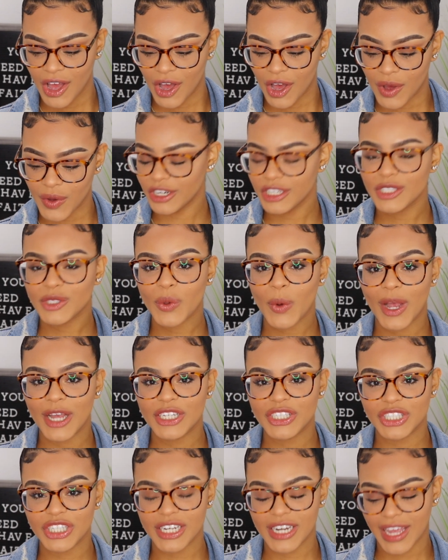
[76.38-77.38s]
first
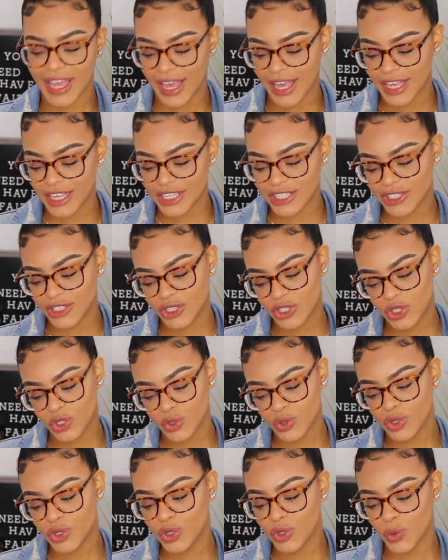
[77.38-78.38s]
question is,
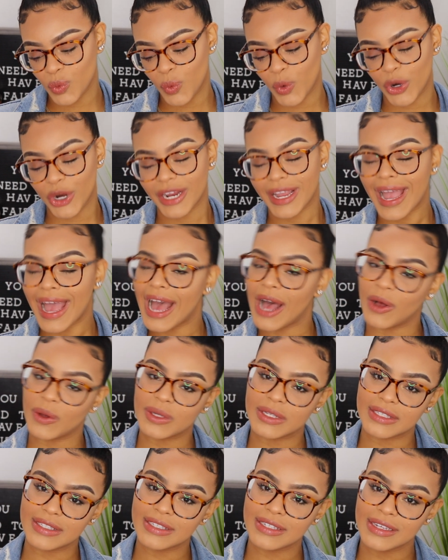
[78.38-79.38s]
do you work
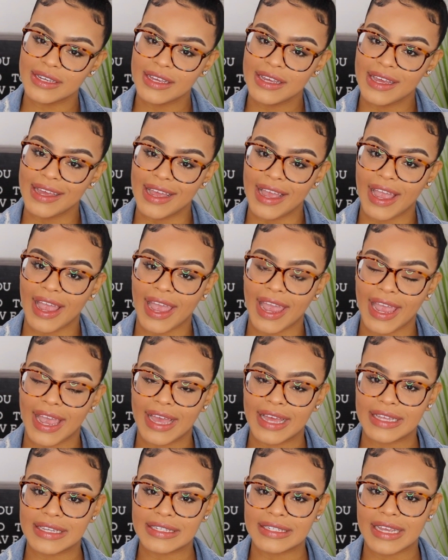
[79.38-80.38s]
out?
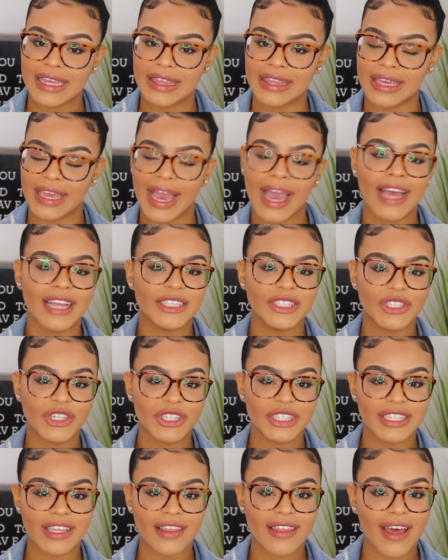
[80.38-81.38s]
And the
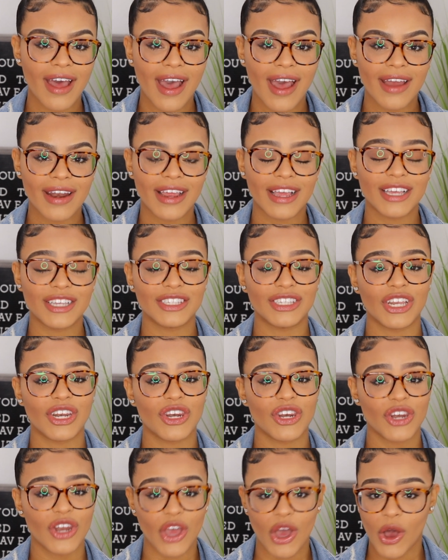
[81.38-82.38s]
answer to that is
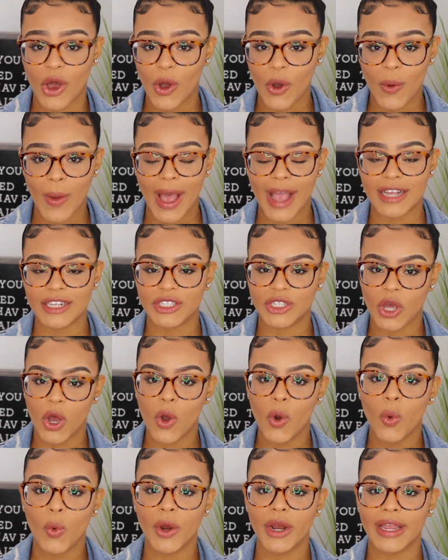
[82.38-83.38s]
no, I
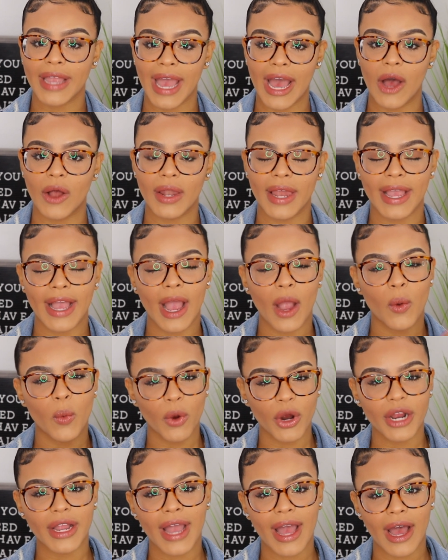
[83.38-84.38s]
don't work out. Like, I
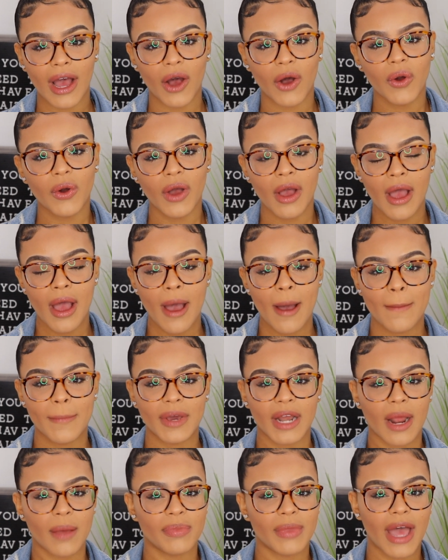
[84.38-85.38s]
work out,
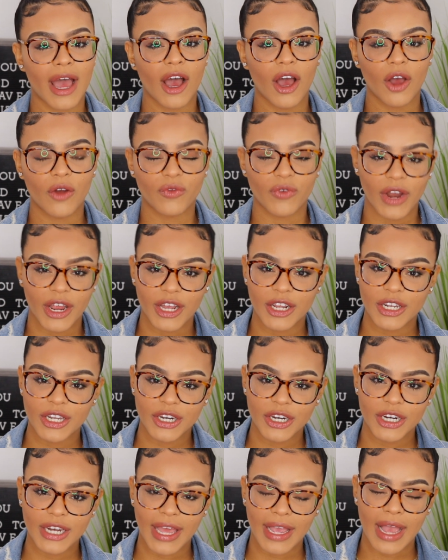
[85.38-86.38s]
but I'm not a
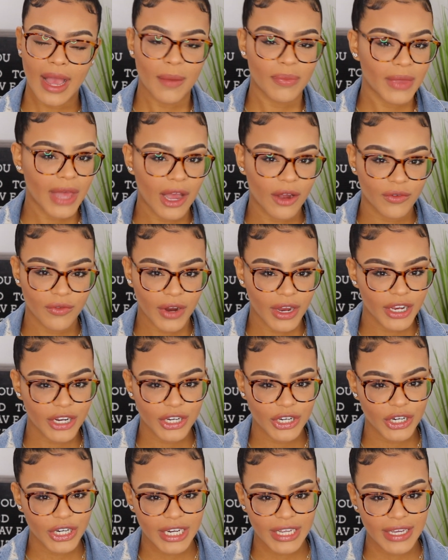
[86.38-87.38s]
regular, like, I'm not
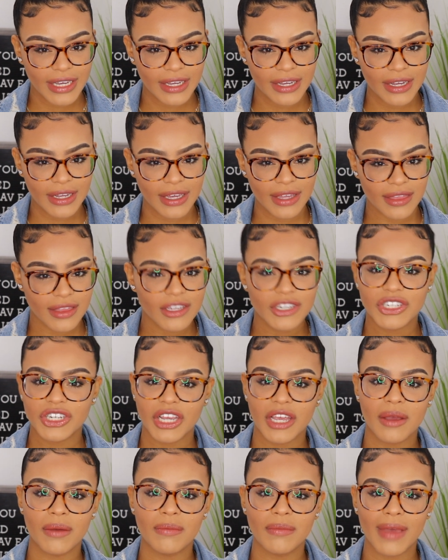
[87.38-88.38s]
regularly in the
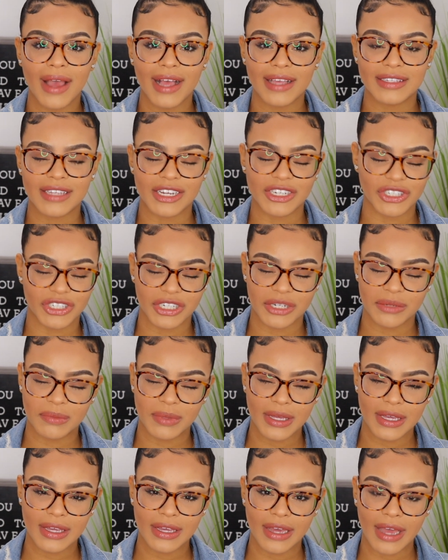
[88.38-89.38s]
gym as I should
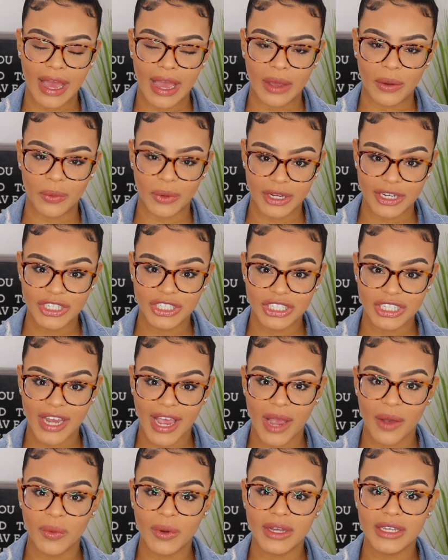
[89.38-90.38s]
be. I wish
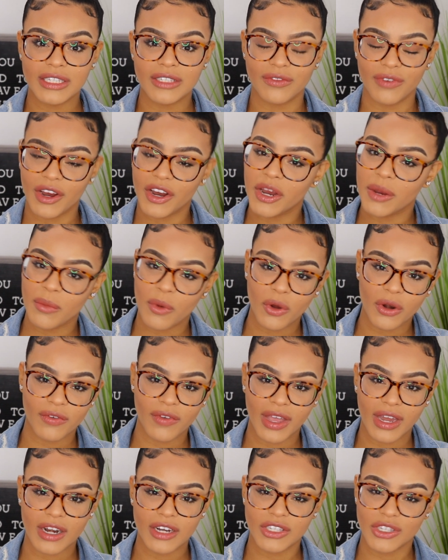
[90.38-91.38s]
I was very
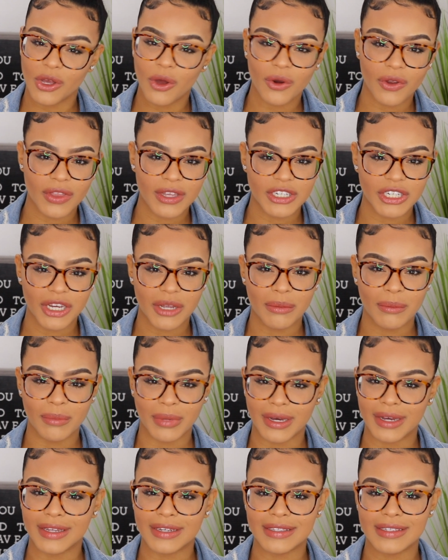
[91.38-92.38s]
motivated to go to the gym,
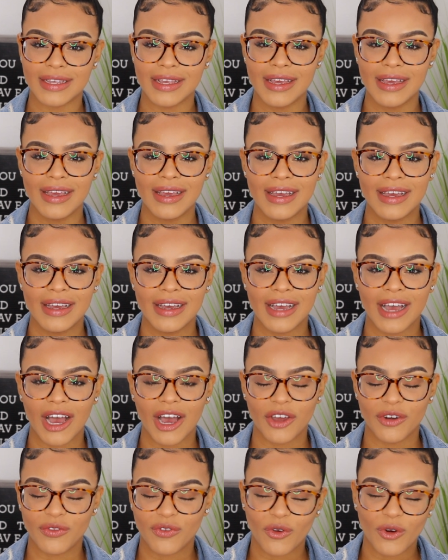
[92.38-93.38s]
but
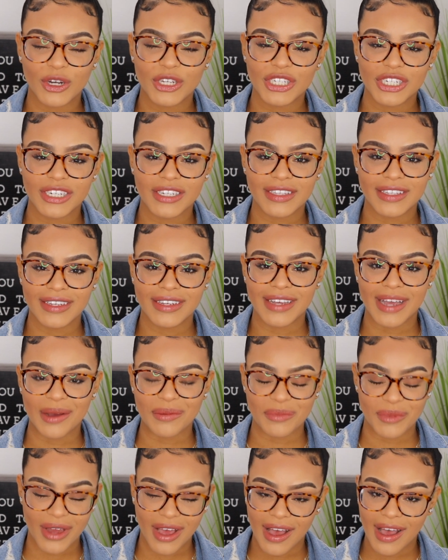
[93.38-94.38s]
unfortunately
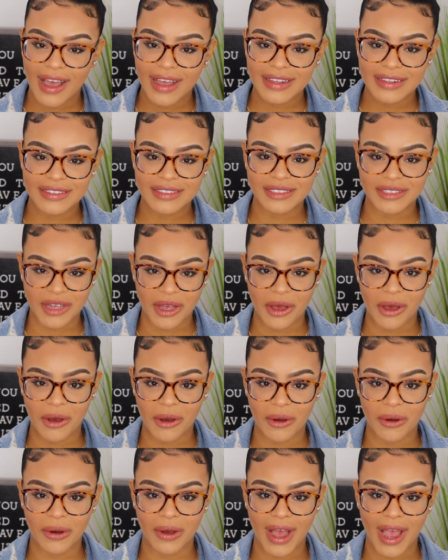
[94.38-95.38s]
I'm not.
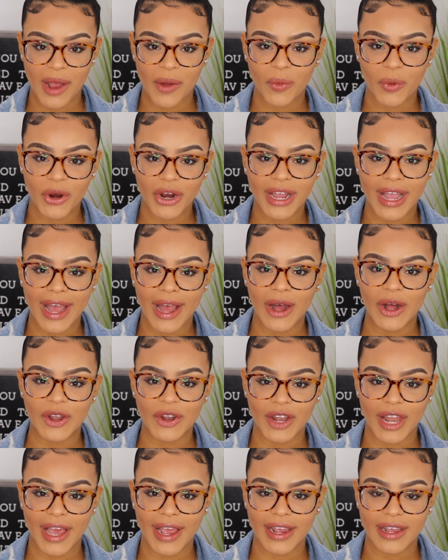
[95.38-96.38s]
So I work
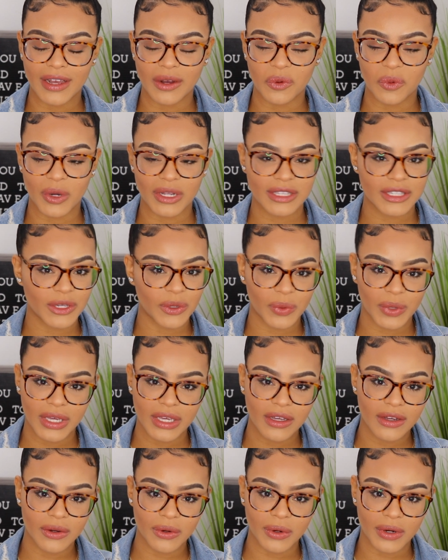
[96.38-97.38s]
out like once a
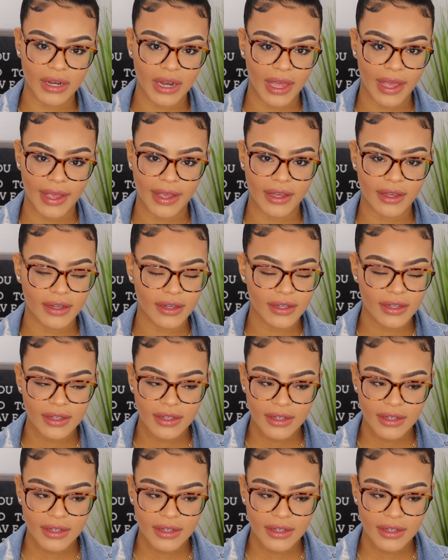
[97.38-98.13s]
week or like